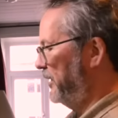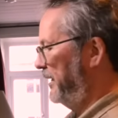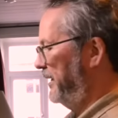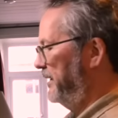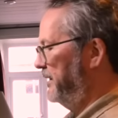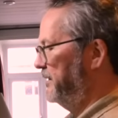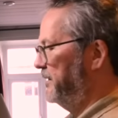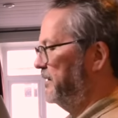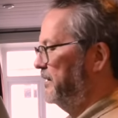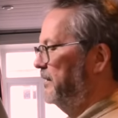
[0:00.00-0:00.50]

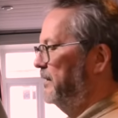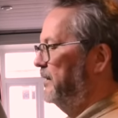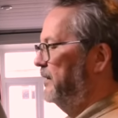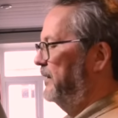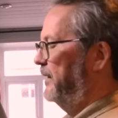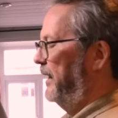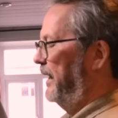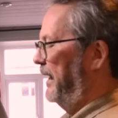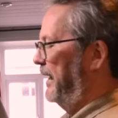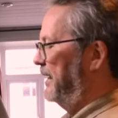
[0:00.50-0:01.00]
is,
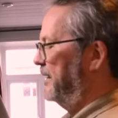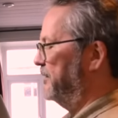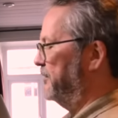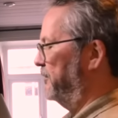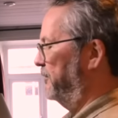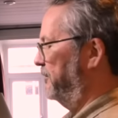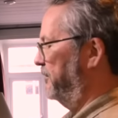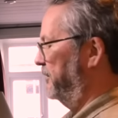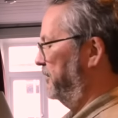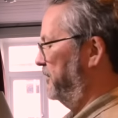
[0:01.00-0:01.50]
as
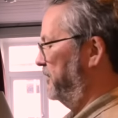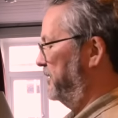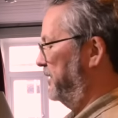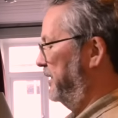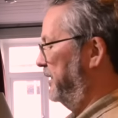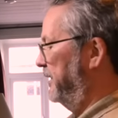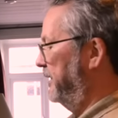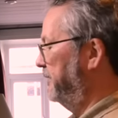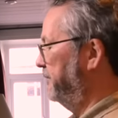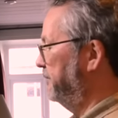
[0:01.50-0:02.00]
you can
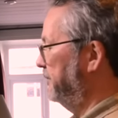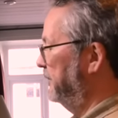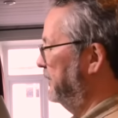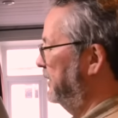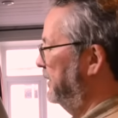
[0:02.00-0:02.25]
see,